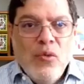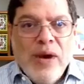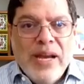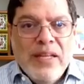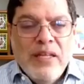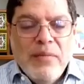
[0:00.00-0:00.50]
so
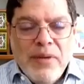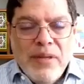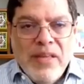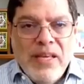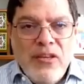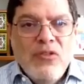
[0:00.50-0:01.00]
widely,
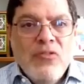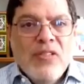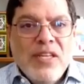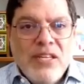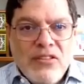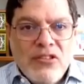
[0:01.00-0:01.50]
but they use
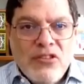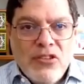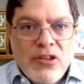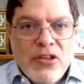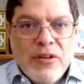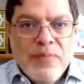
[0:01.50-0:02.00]
it as a
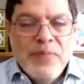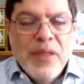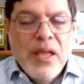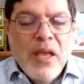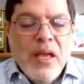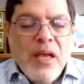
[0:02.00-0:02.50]
slur.
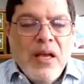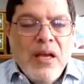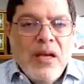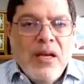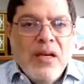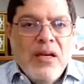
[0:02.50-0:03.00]

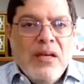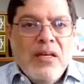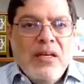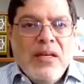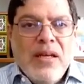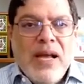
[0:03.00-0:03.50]

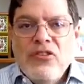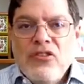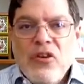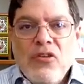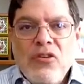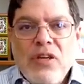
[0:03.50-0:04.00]

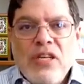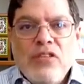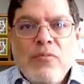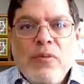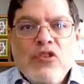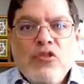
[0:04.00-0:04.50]
Ansarullah
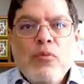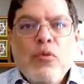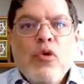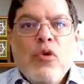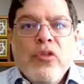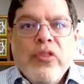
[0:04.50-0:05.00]
is much
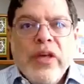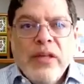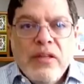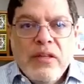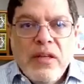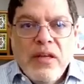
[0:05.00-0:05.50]
more
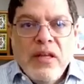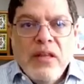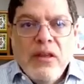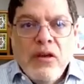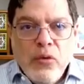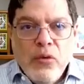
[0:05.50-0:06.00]
than
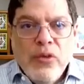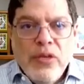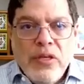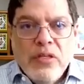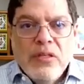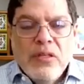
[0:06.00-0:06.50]
the
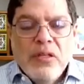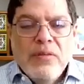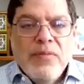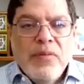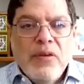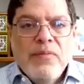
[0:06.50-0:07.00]
Houthis,
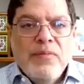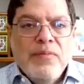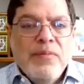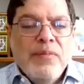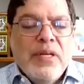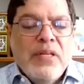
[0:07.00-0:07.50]

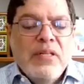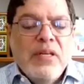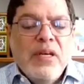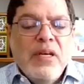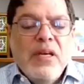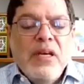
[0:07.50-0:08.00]
but
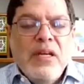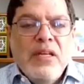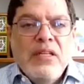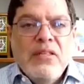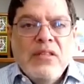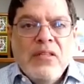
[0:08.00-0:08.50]

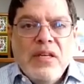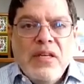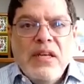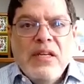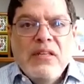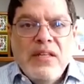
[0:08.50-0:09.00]
it is
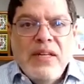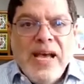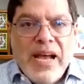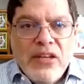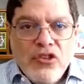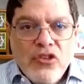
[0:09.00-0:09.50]
a
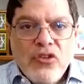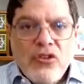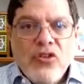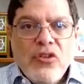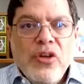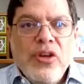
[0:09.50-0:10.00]

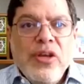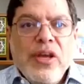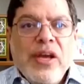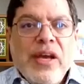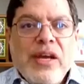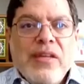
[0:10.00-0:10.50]
national,
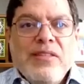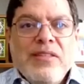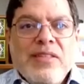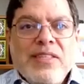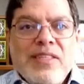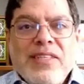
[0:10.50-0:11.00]

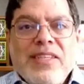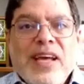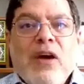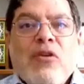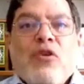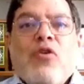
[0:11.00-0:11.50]
and
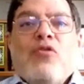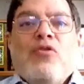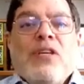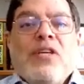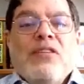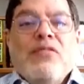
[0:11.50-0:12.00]
now
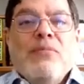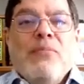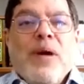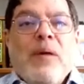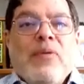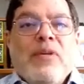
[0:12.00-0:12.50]
its
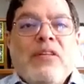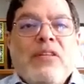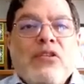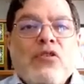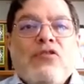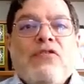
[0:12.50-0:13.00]

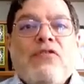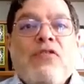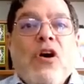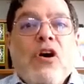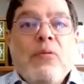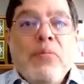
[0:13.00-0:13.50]
popularity goes
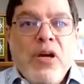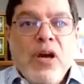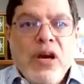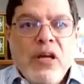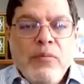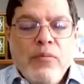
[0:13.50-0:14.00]
far
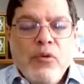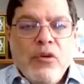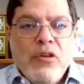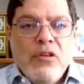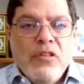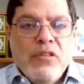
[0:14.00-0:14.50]
beyond the
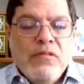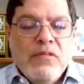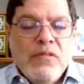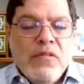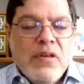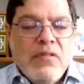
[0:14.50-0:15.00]
borders of
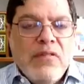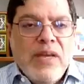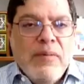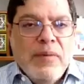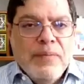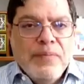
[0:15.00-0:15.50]

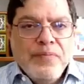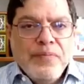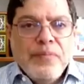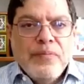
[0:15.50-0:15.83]
Yemen.